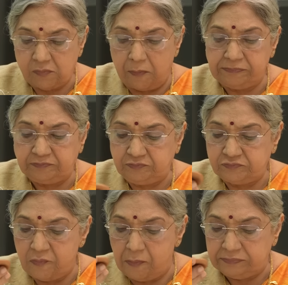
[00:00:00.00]
anjeer,
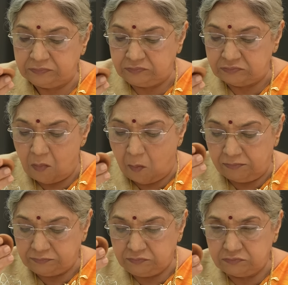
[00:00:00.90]
fig, one
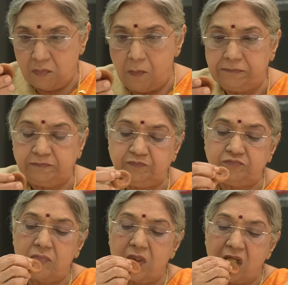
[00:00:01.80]
fig.
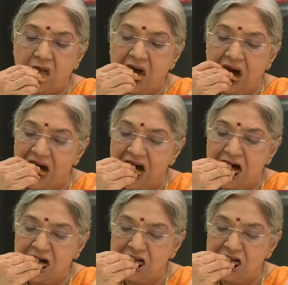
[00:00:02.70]
Everything is soaked